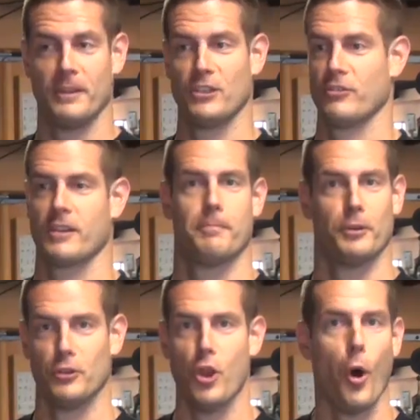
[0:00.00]
you can
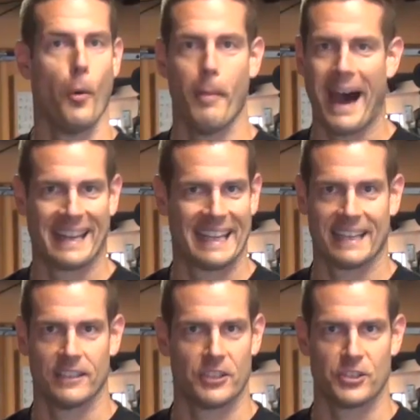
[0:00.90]
put no body
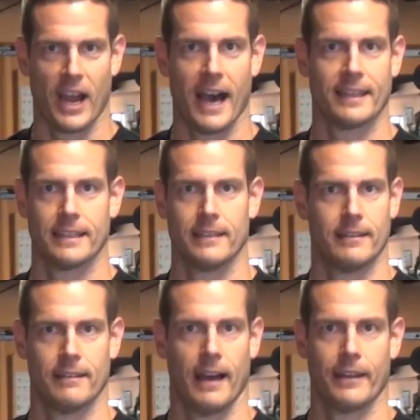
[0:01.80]
English on
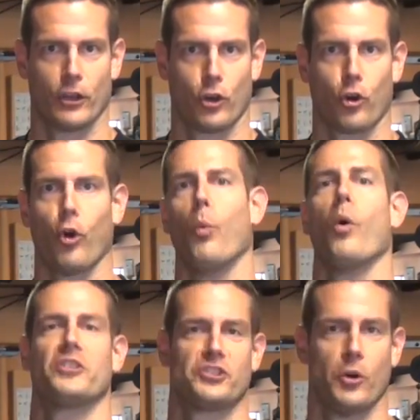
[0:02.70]
the curl
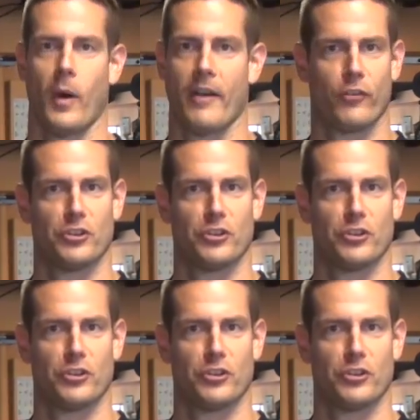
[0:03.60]
whatsoever.